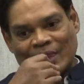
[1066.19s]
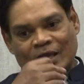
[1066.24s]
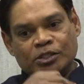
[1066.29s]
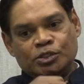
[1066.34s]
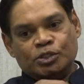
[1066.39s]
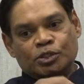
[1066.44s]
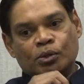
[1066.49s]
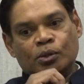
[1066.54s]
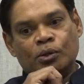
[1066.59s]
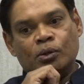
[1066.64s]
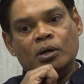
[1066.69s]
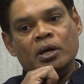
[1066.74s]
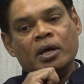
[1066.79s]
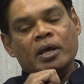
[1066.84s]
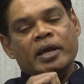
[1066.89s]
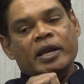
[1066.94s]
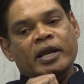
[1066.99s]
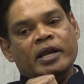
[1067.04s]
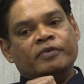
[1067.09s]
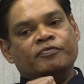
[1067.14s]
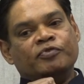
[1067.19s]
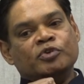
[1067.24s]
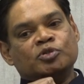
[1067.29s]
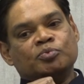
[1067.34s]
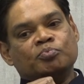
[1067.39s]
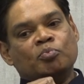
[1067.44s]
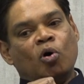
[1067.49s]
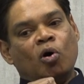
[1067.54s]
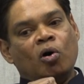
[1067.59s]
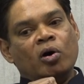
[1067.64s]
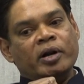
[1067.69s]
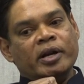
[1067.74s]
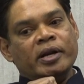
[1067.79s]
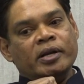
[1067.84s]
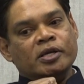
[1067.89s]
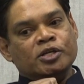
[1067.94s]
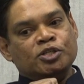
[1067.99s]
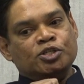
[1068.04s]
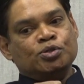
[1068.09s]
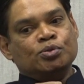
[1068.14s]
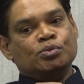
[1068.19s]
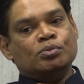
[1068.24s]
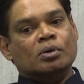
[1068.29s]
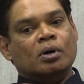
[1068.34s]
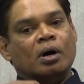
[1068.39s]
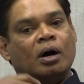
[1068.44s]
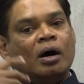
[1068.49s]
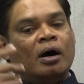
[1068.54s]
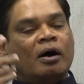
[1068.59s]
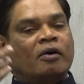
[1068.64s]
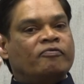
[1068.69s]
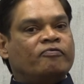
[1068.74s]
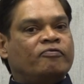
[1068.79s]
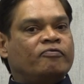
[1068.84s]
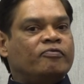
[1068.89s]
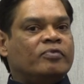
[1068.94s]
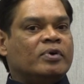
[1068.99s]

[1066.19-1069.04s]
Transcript: So it was more an issue of